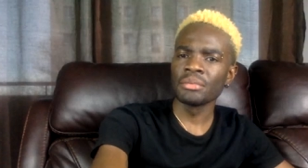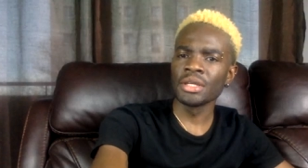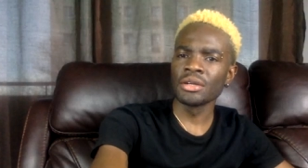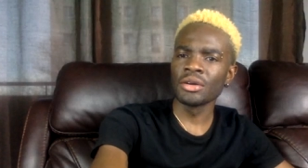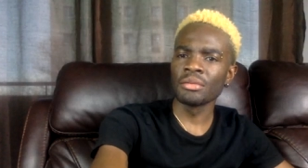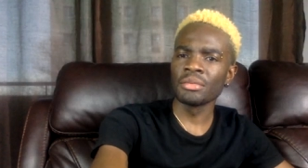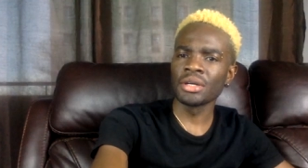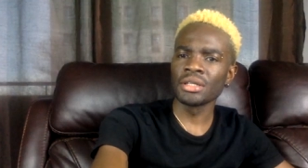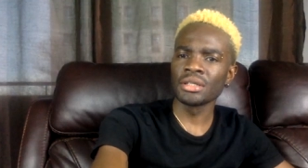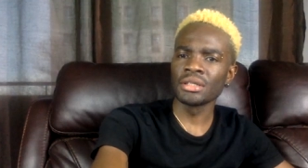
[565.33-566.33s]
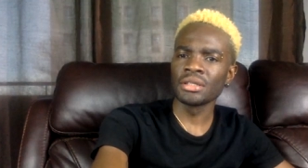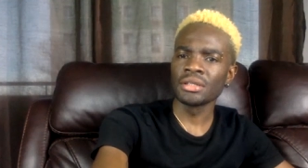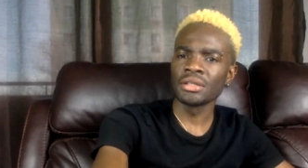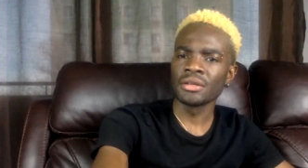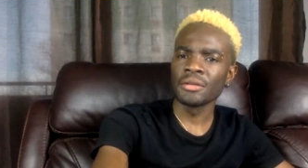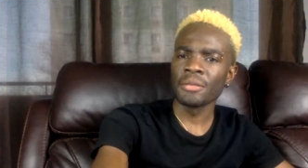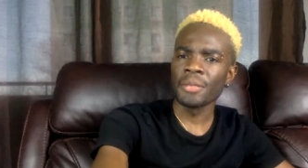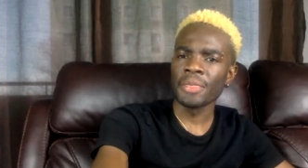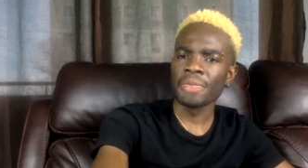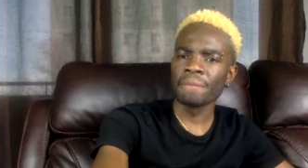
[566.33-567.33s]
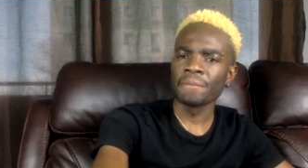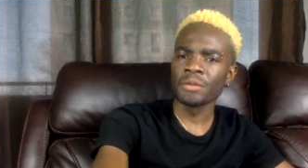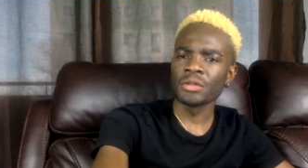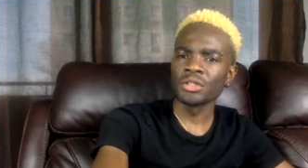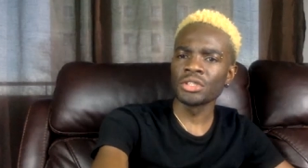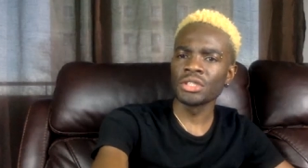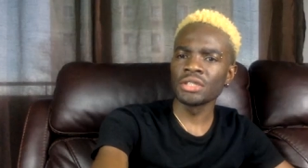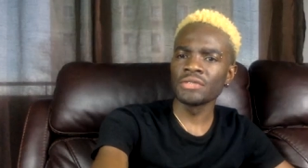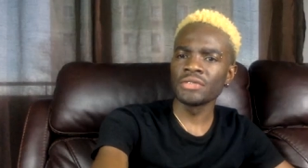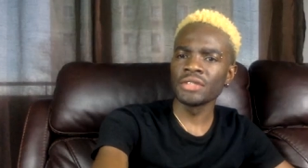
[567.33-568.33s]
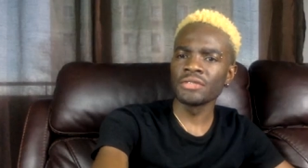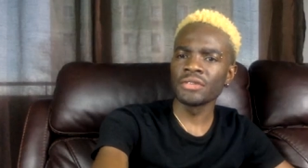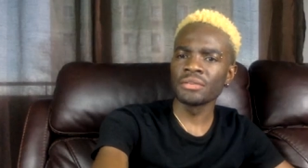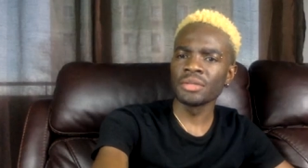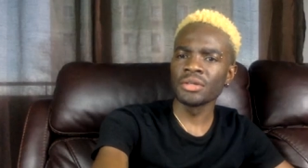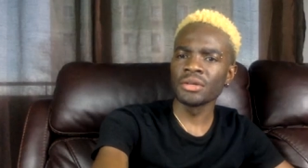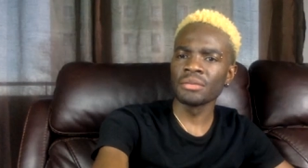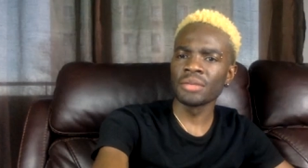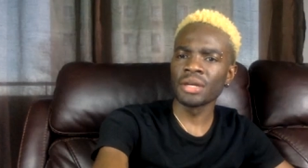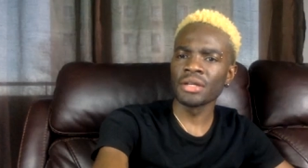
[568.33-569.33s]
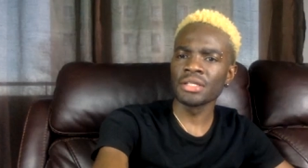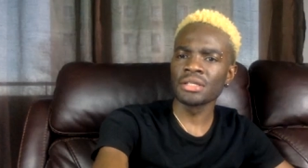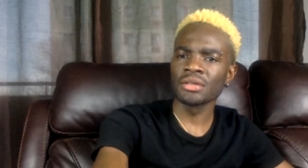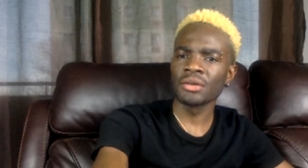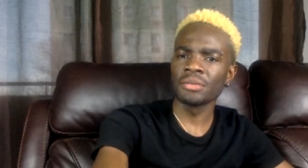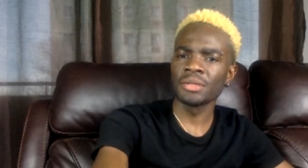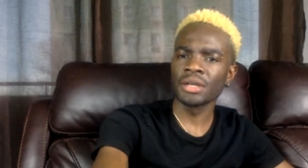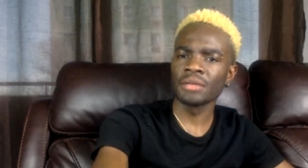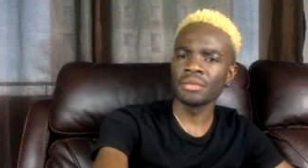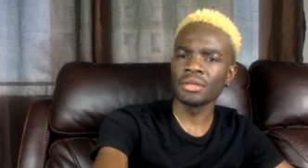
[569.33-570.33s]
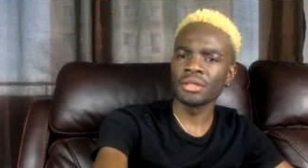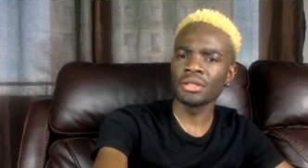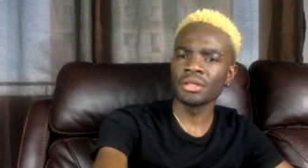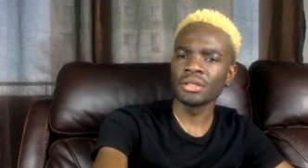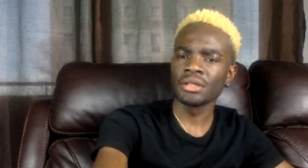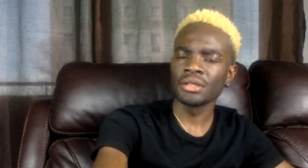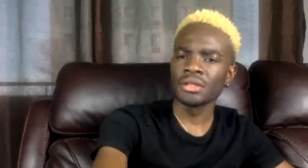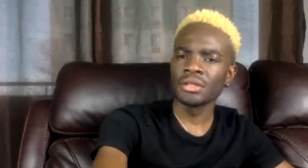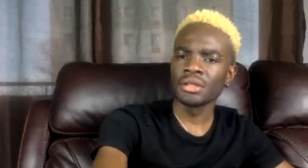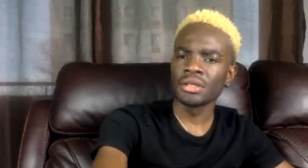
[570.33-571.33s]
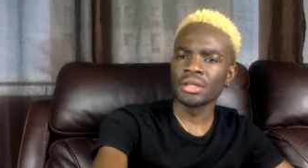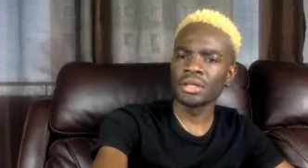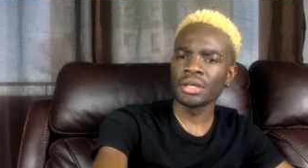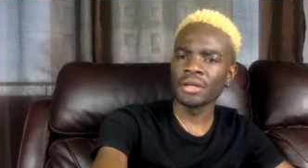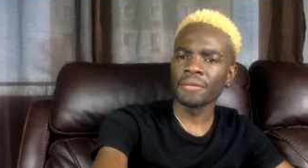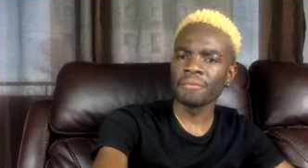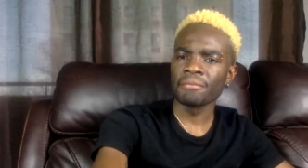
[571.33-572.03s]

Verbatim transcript: Big up, man. Russian Vivo, big up Maris, up top, man. All right.